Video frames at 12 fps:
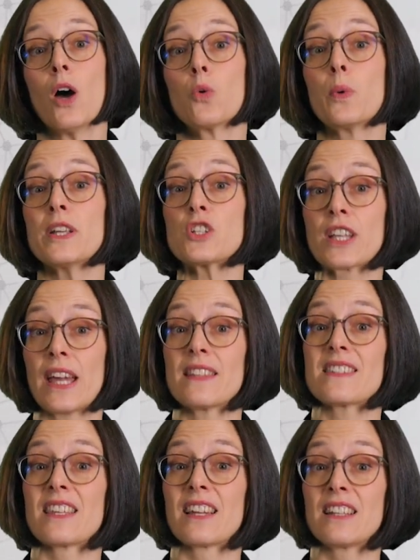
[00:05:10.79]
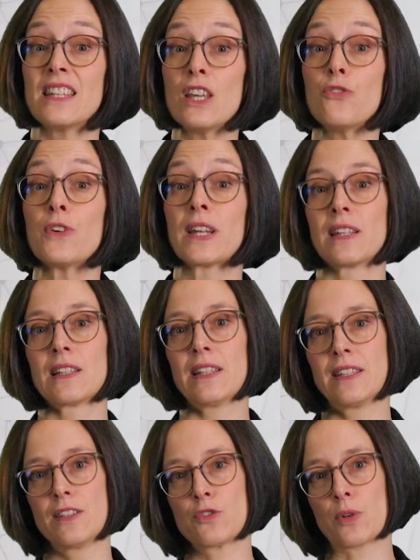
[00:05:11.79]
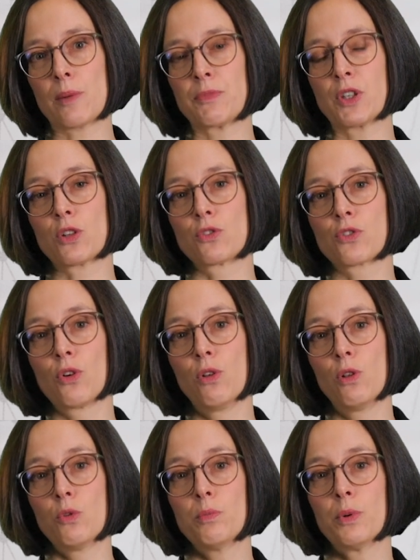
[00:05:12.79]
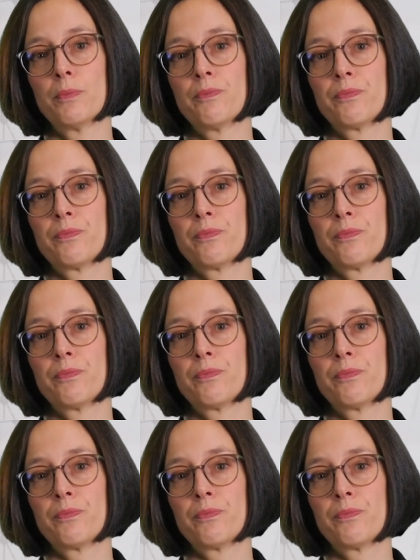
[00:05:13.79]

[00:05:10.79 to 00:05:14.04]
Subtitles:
which can significantly disrupt the control loop.